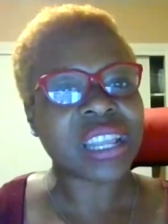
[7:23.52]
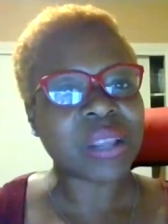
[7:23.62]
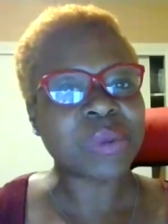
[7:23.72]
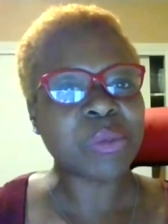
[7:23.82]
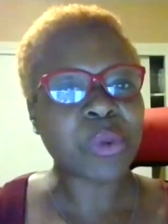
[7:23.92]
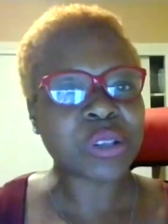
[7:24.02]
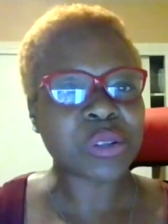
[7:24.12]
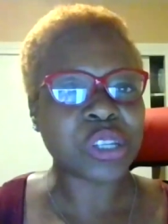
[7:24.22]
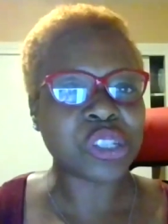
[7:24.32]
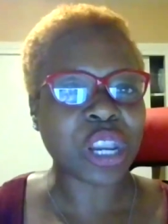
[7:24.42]
it, it was more so
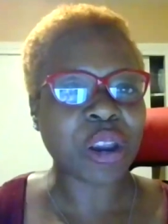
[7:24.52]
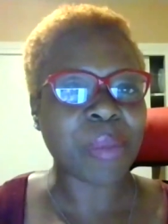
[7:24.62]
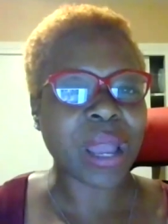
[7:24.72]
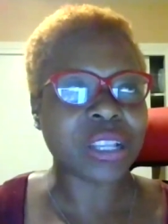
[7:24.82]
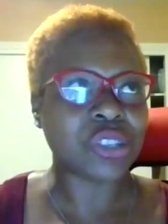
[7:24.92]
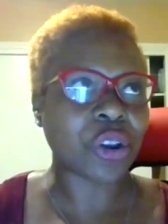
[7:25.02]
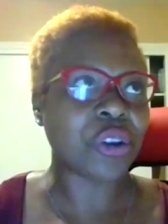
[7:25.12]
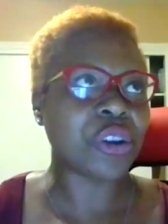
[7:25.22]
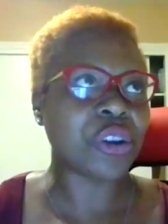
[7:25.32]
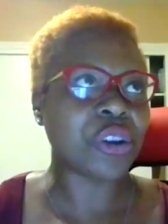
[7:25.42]
to share my
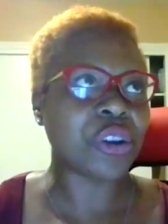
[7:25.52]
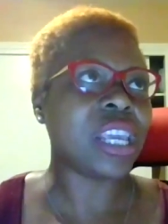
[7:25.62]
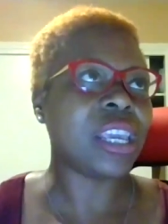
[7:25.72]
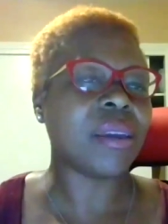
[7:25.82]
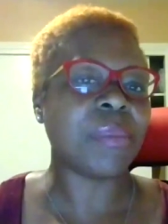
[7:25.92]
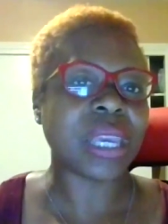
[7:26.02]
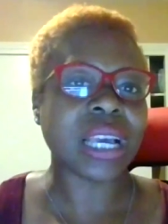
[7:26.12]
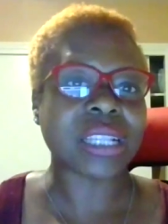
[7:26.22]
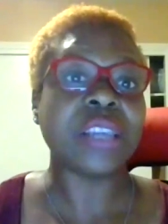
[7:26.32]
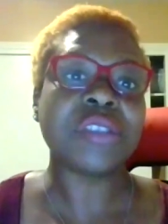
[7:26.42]
journey, because
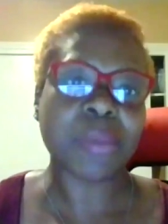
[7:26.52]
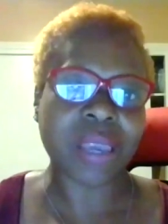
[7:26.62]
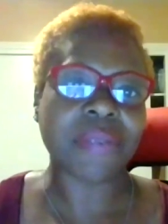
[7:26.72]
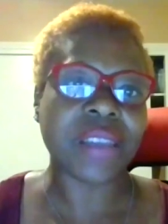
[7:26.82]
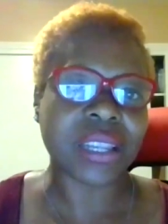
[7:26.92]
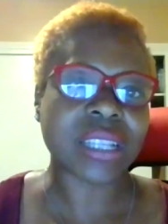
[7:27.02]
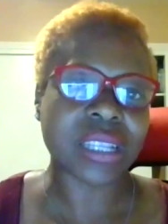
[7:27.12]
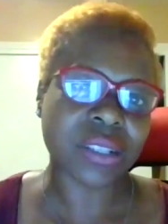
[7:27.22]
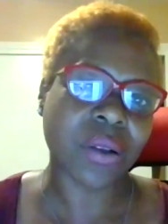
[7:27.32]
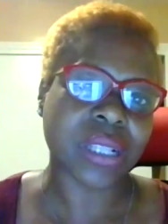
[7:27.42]
I used to be a fitness
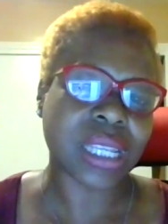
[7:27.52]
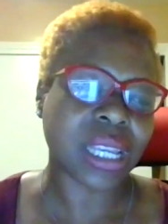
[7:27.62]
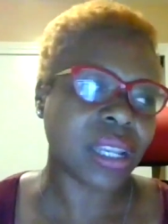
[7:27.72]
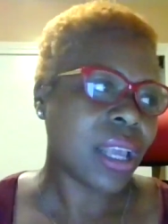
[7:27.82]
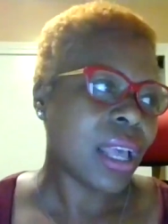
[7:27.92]
consultant.